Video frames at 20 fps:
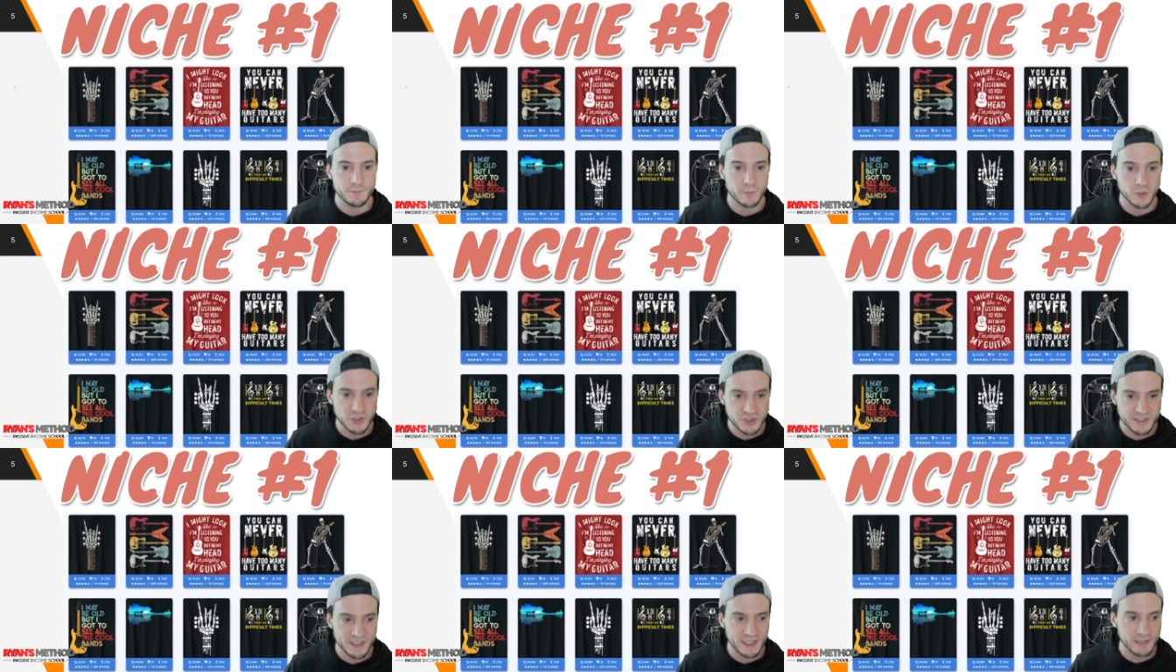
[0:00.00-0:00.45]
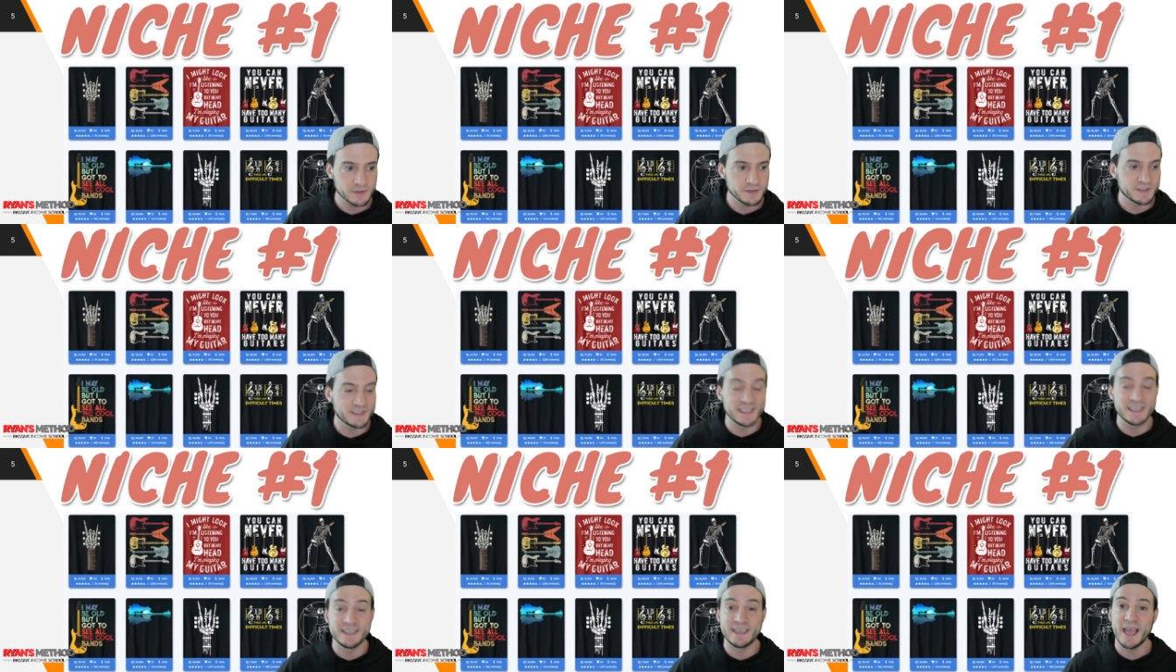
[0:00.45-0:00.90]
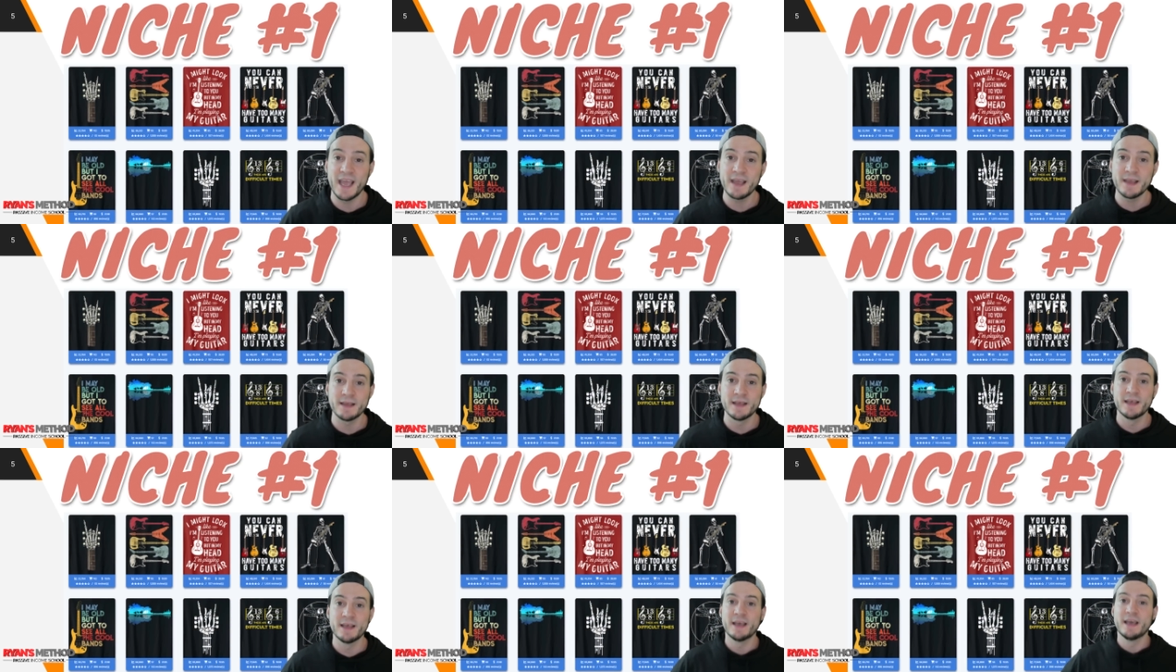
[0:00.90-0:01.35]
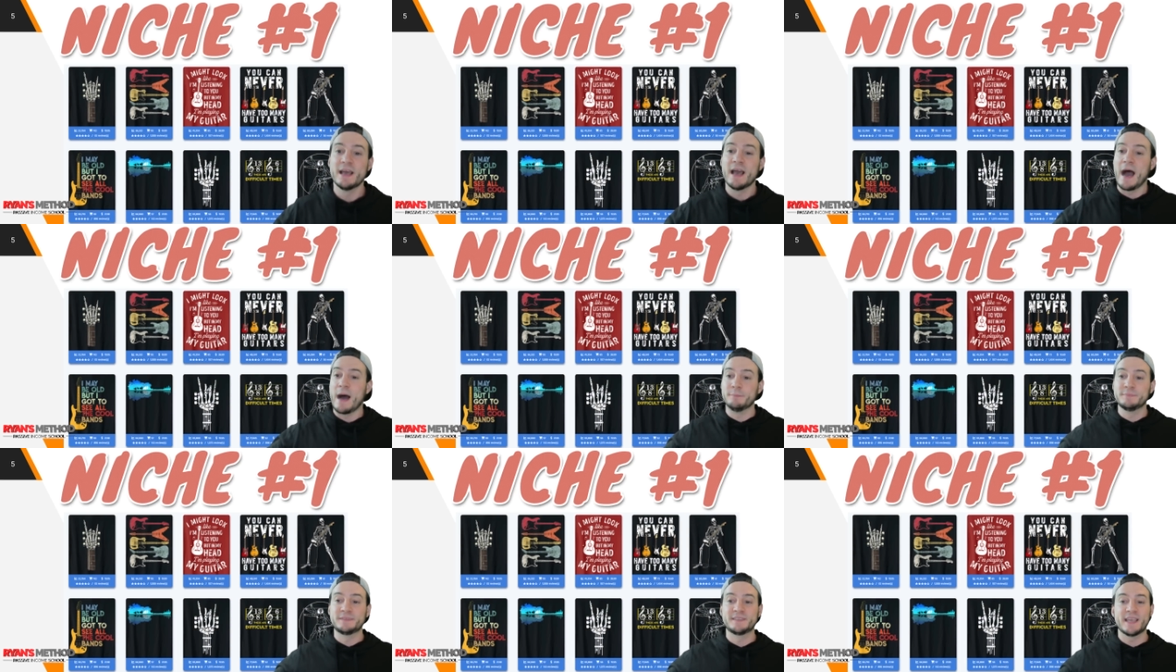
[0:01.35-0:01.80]
merch sellers today,
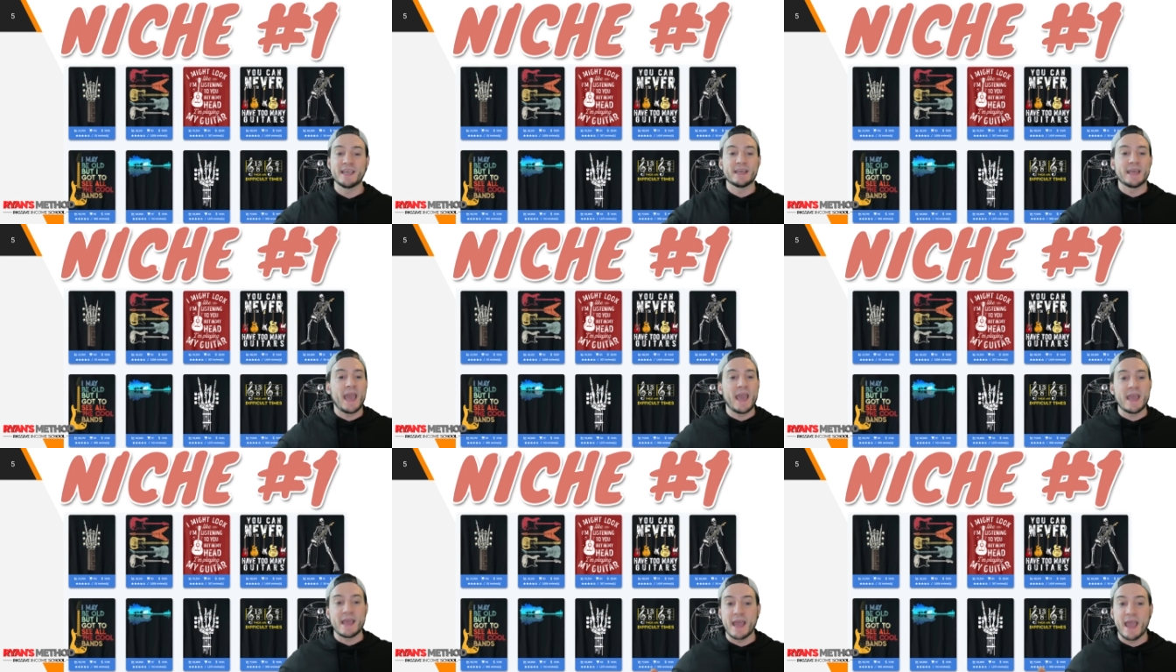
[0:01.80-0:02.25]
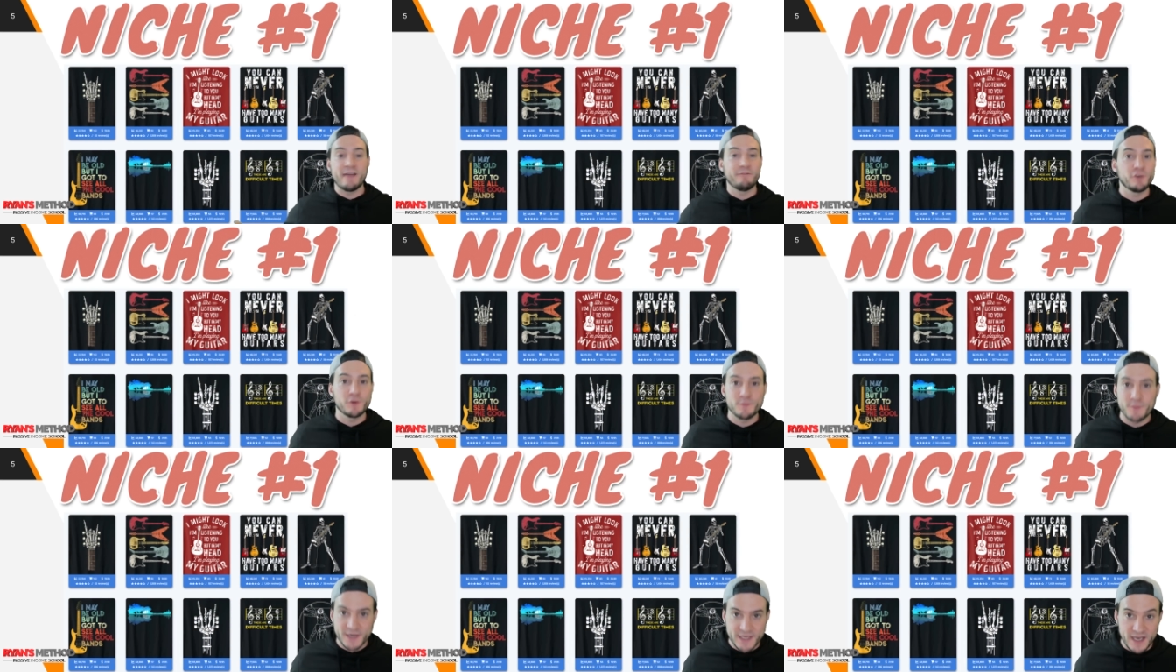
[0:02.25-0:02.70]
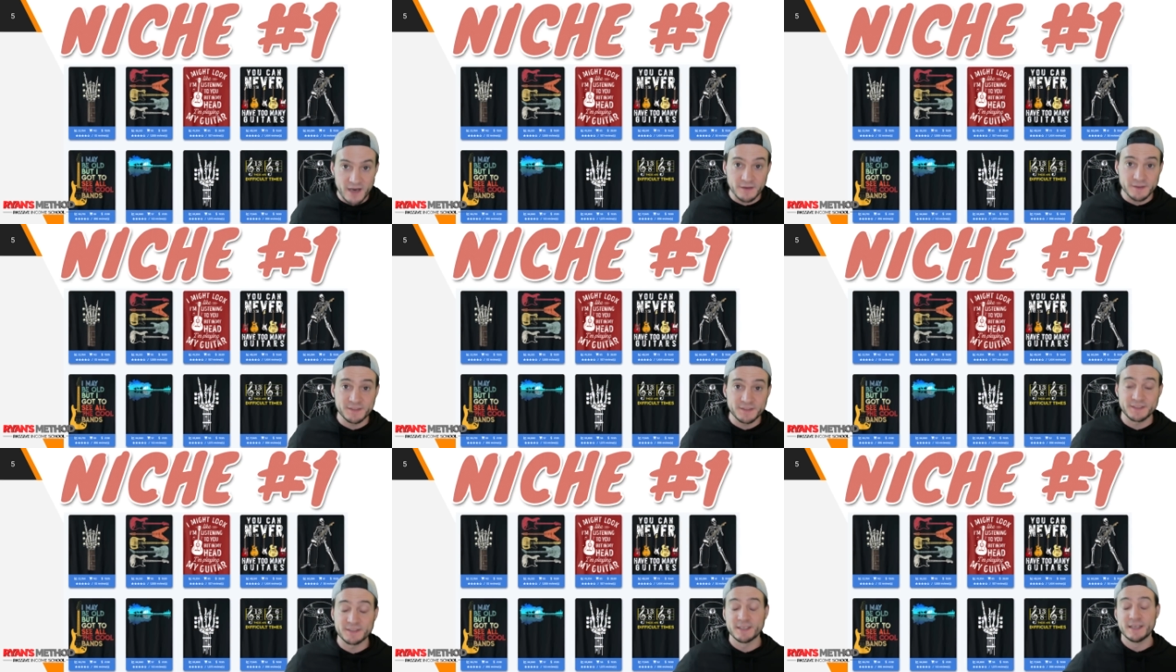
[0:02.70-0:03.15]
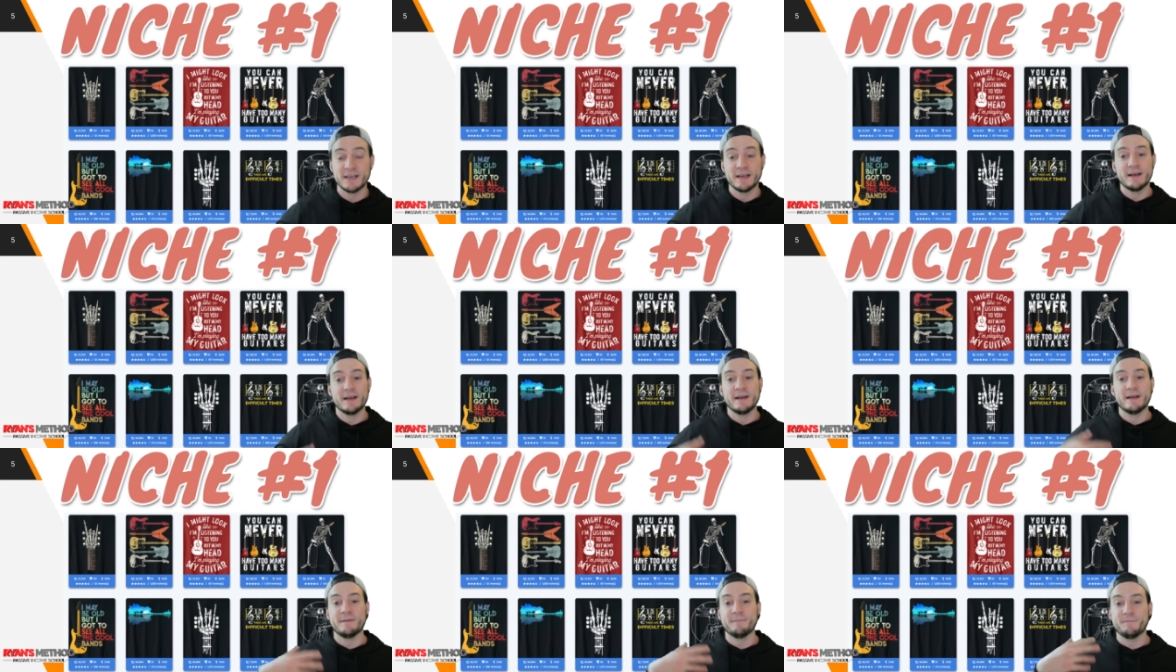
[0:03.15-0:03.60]
I'm saying, hey, everybody else,
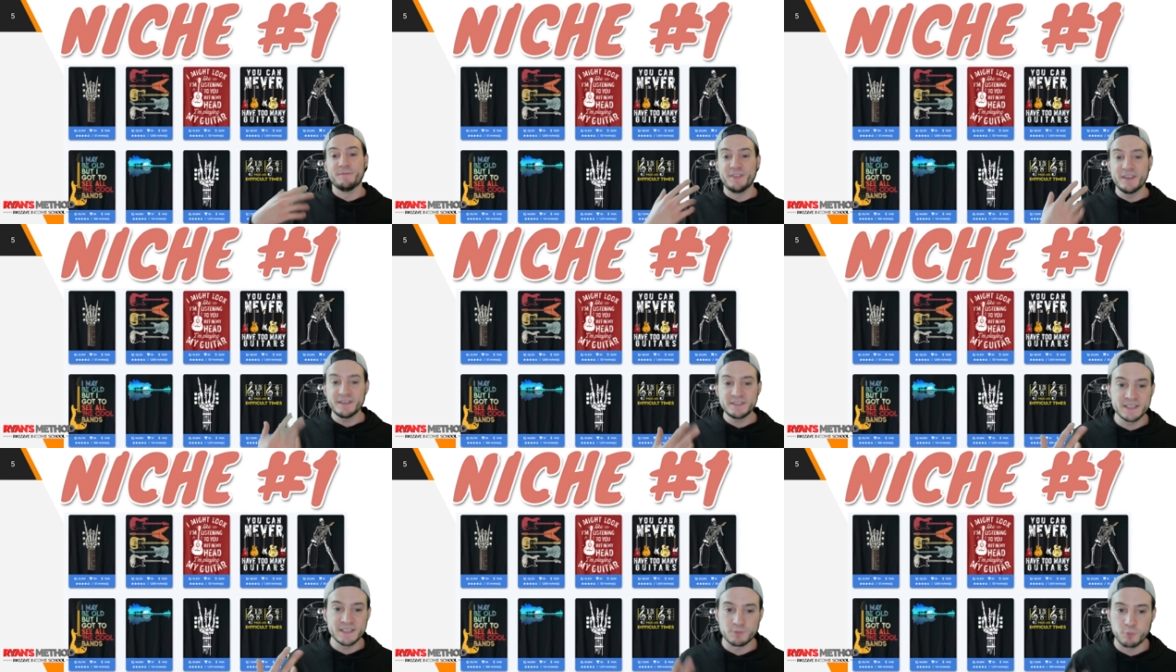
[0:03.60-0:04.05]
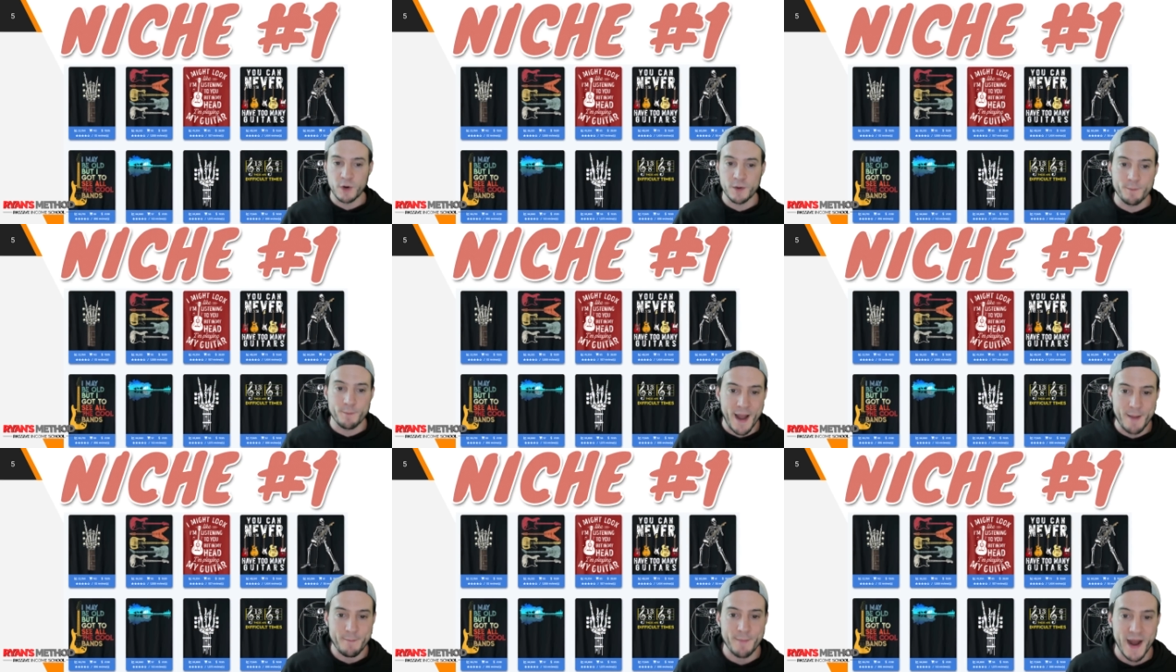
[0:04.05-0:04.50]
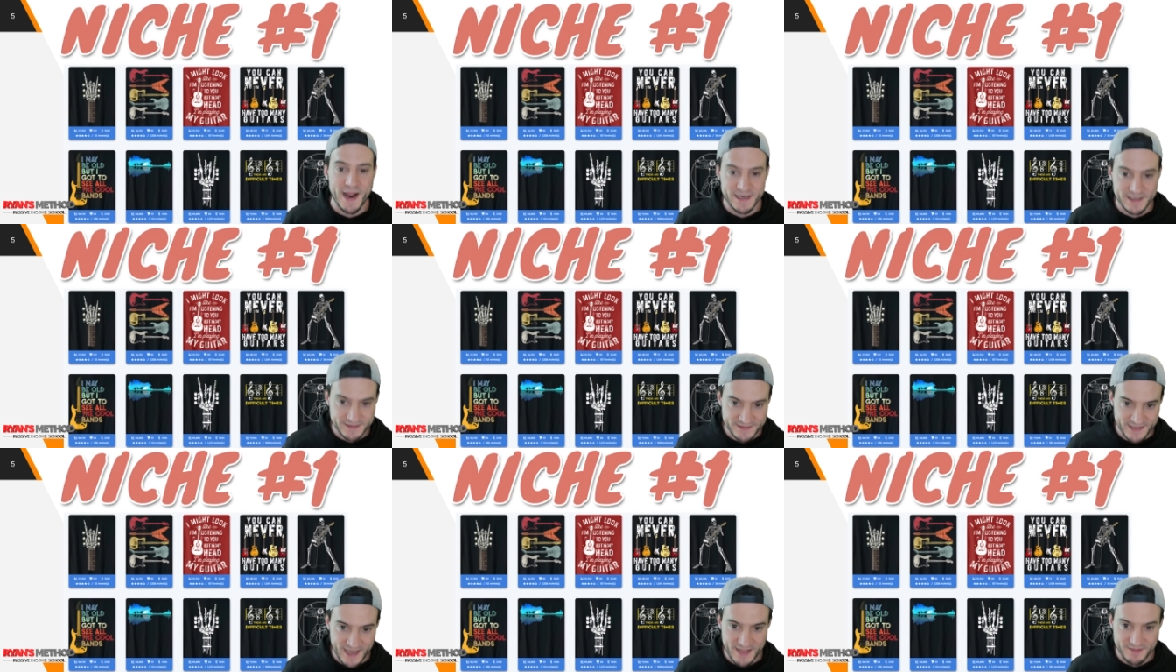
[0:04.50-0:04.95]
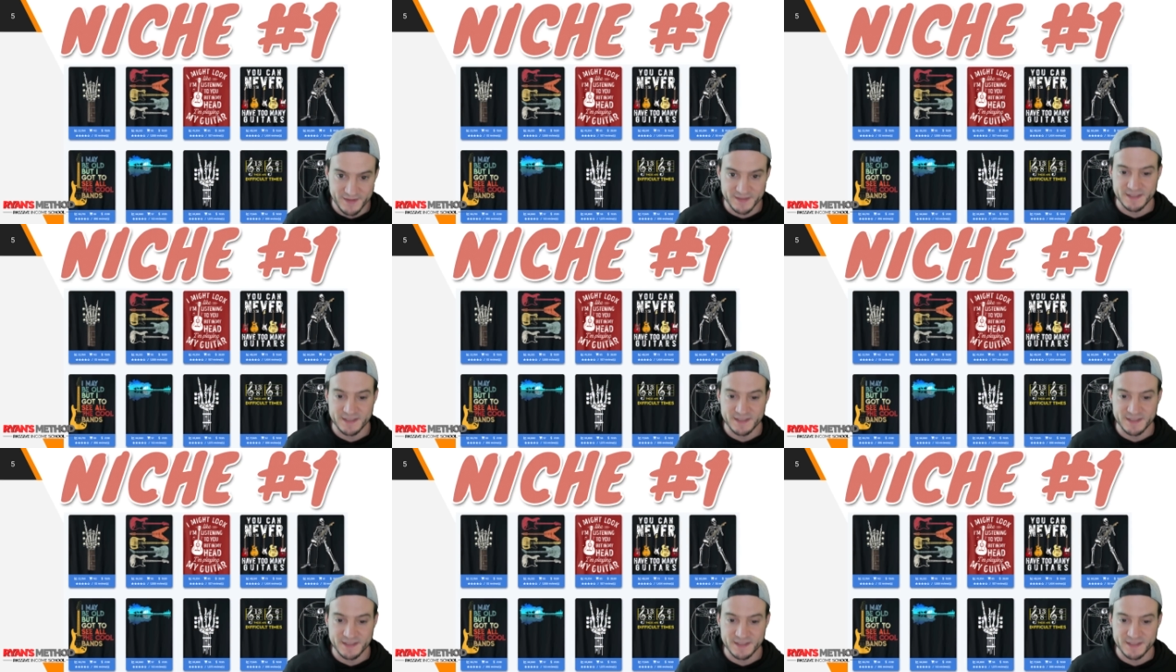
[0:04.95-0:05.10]
this is where my mind is at.